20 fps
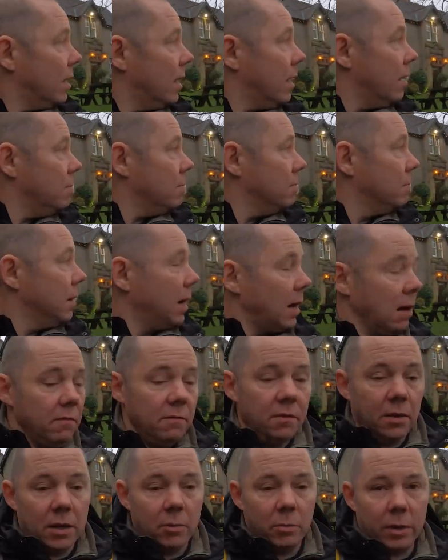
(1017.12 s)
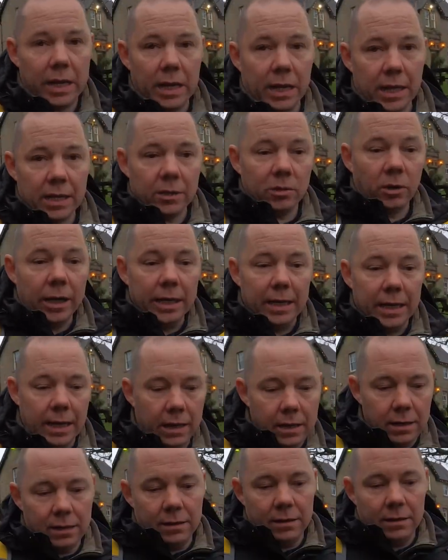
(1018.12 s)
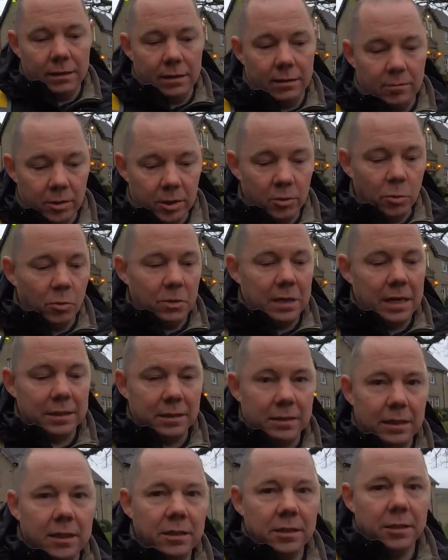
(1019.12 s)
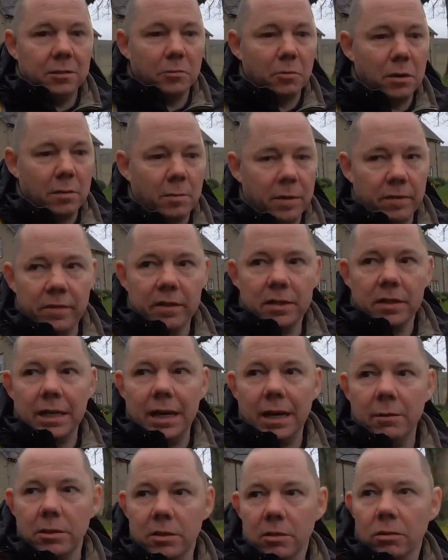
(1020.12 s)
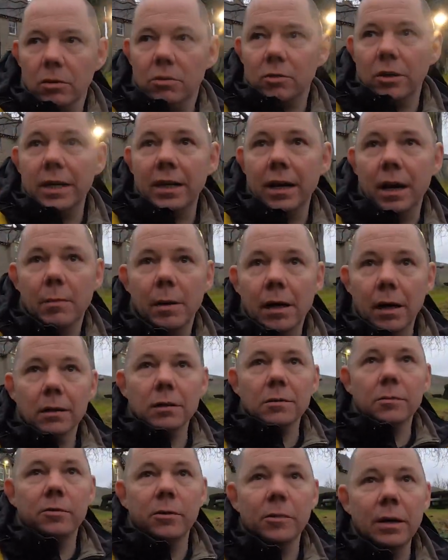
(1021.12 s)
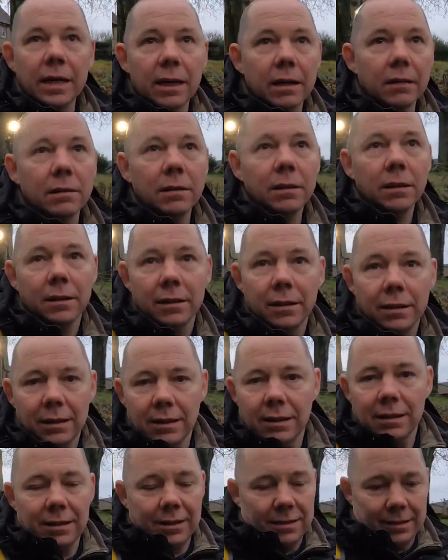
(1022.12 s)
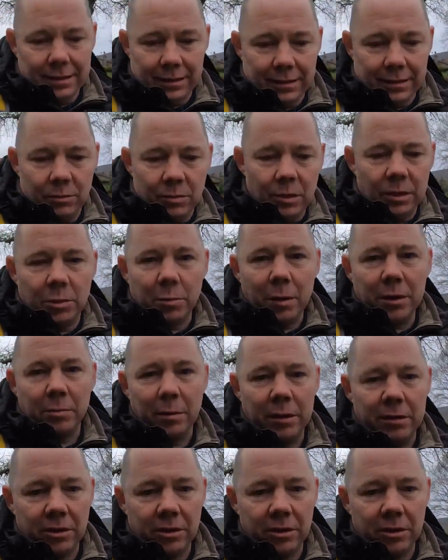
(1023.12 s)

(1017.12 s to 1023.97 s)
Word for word: Um, hopefully we're going to get the train now. Just walk down the station because we had a bit of a scare. We saw the train go past and thought, hang we weren't supposed to